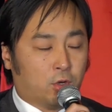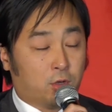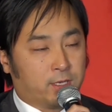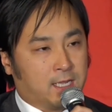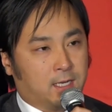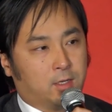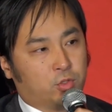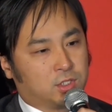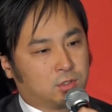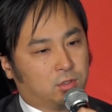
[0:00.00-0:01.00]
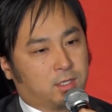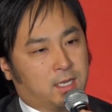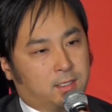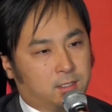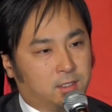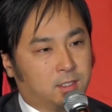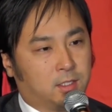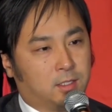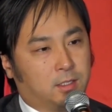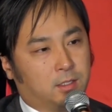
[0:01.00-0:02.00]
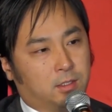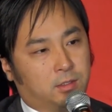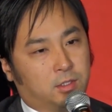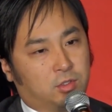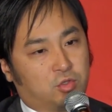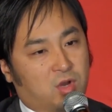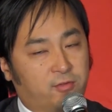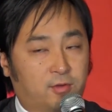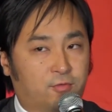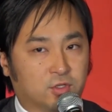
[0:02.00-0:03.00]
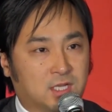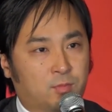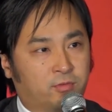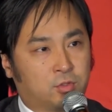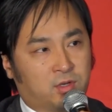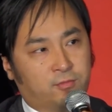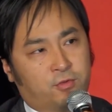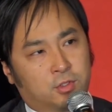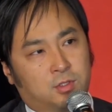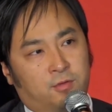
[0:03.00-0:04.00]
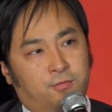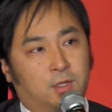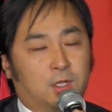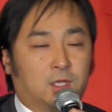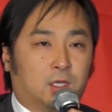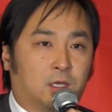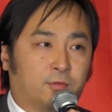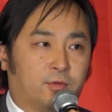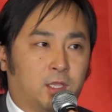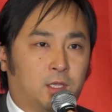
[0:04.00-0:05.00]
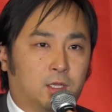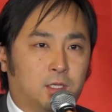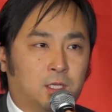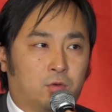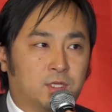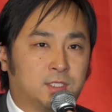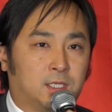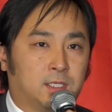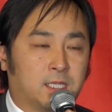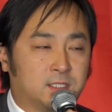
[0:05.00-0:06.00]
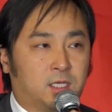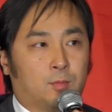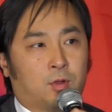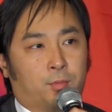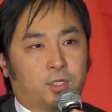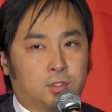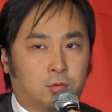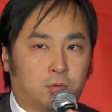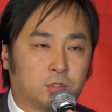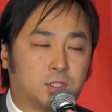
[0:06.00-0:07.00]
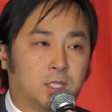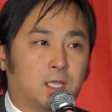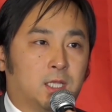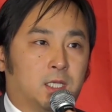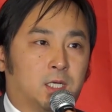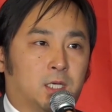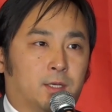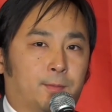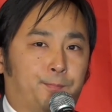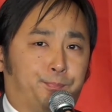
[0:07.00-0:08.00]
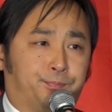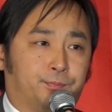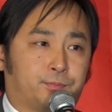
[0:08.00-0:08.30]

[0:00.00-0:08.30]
all that, we just look at the driving force, some of the driving force of increasing density and population growth. And